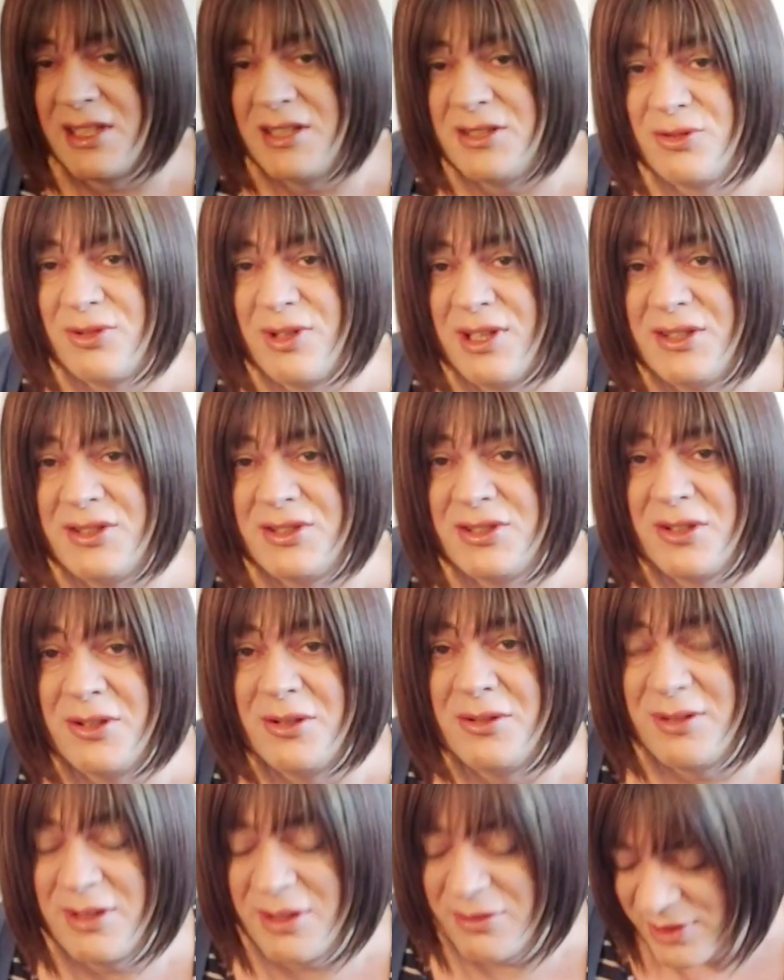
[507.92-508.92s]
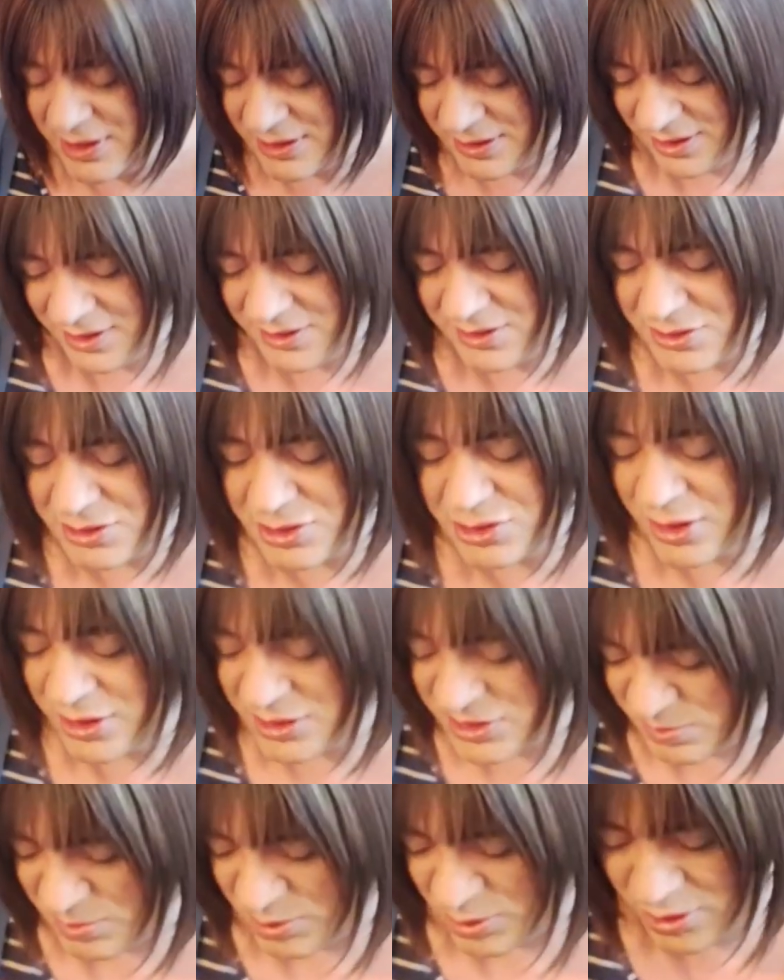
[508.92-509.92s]
really suit the red London
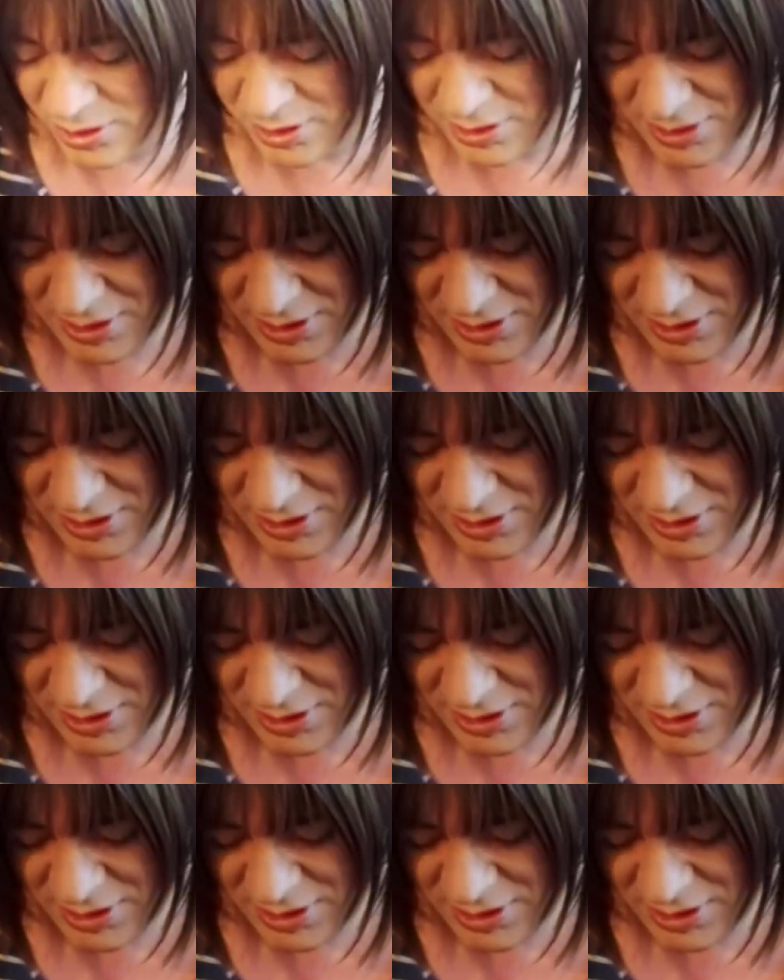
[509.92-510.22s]
Transport